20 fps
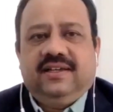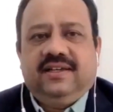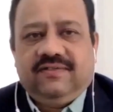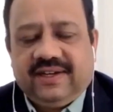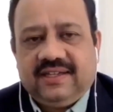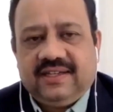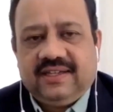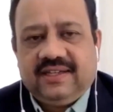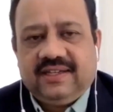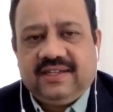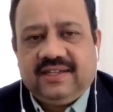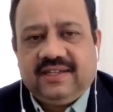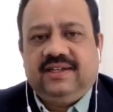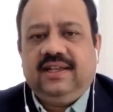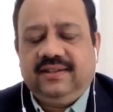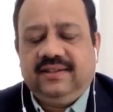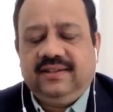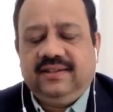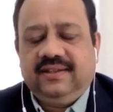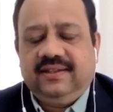Fantastic.
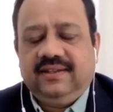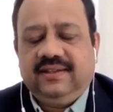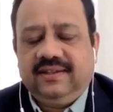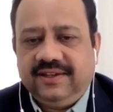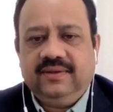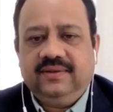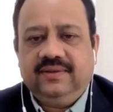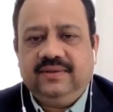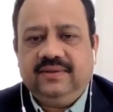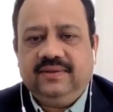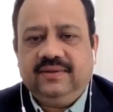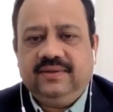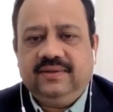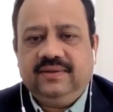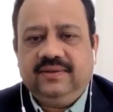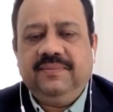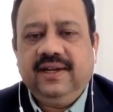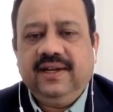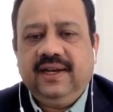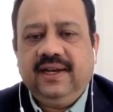I
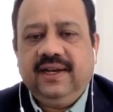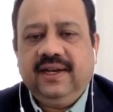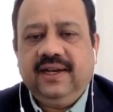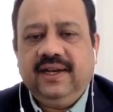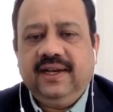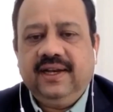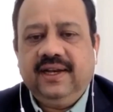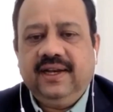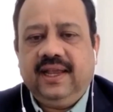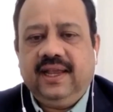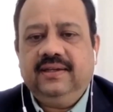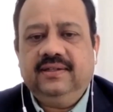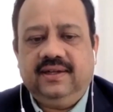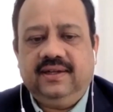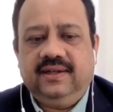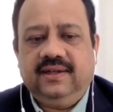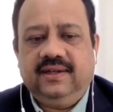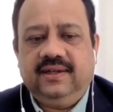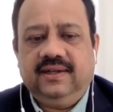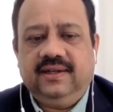completely
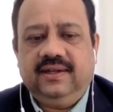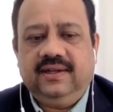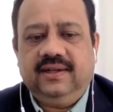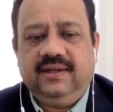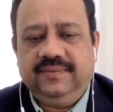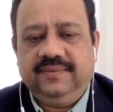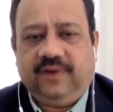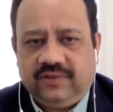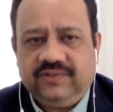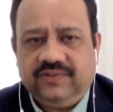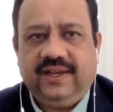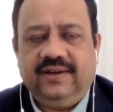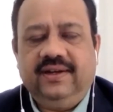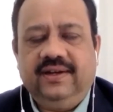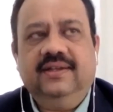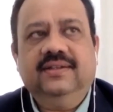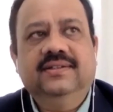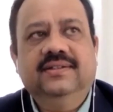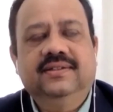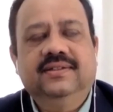liked
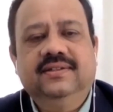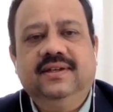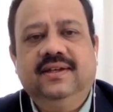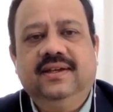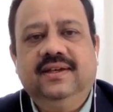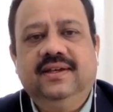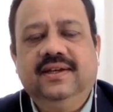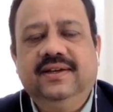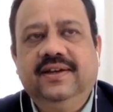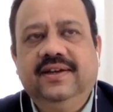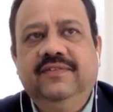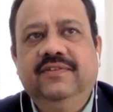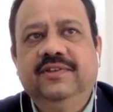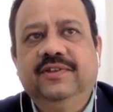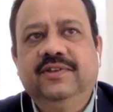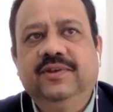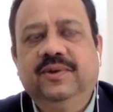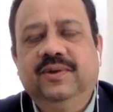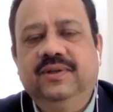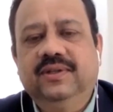all 3 areas.
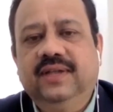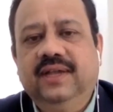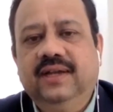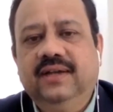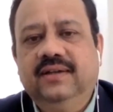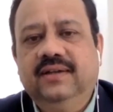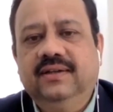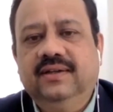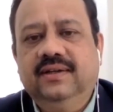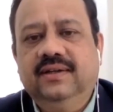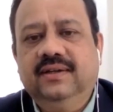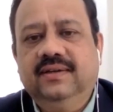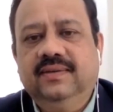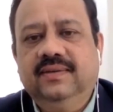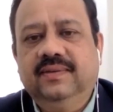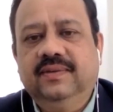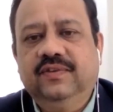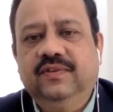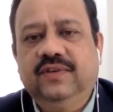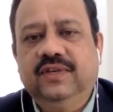I agree with you on that.
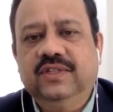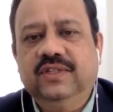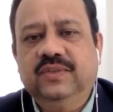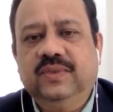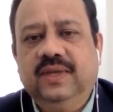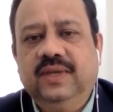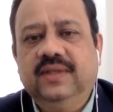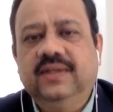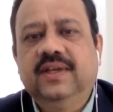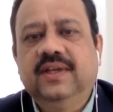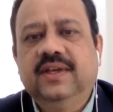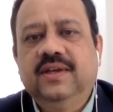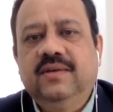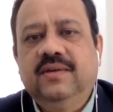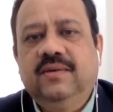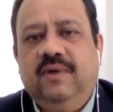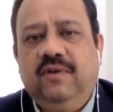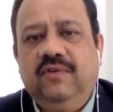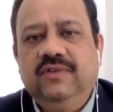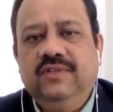The first one,
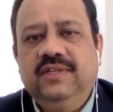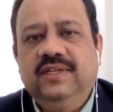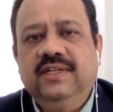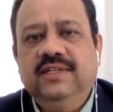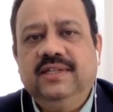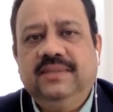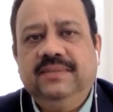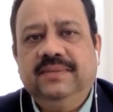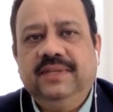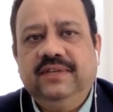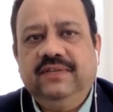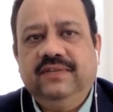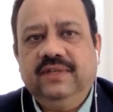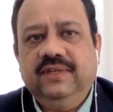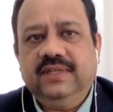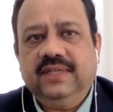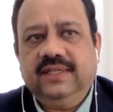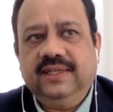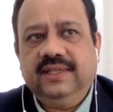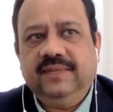obviously something
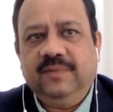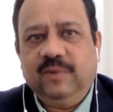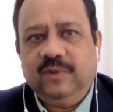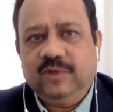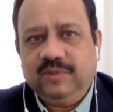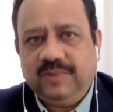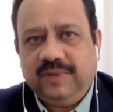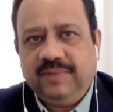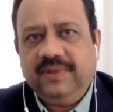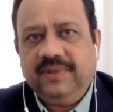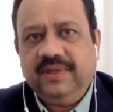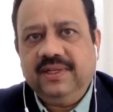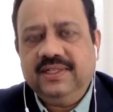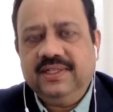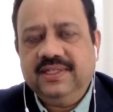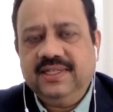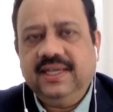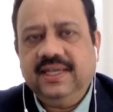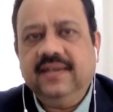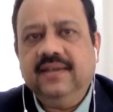which I think most people
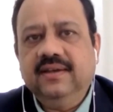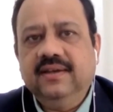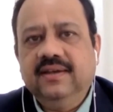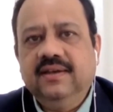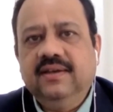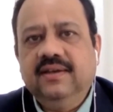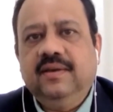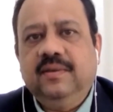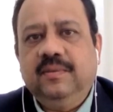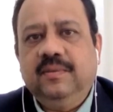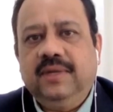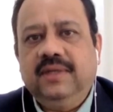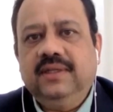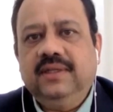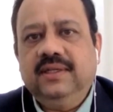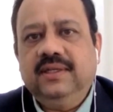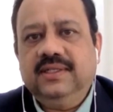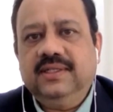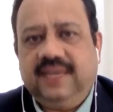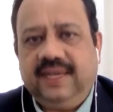see, but the
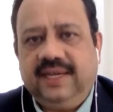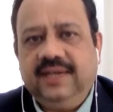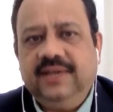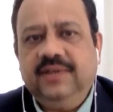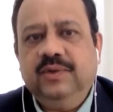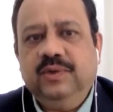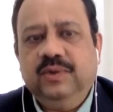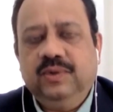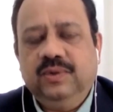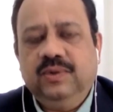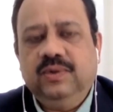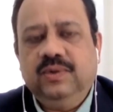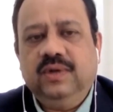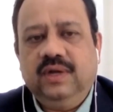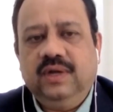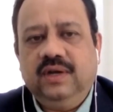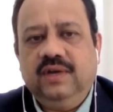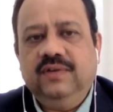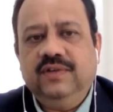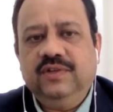second 2,
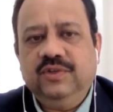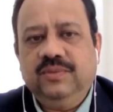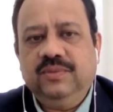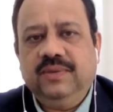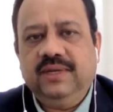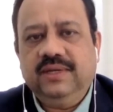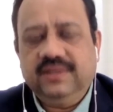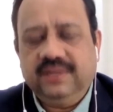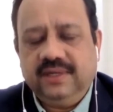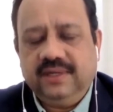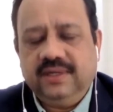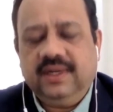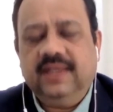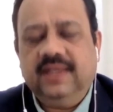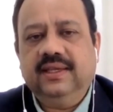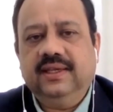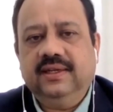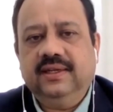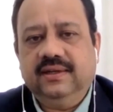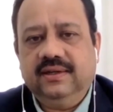which you mentioned, I
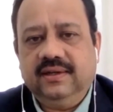think,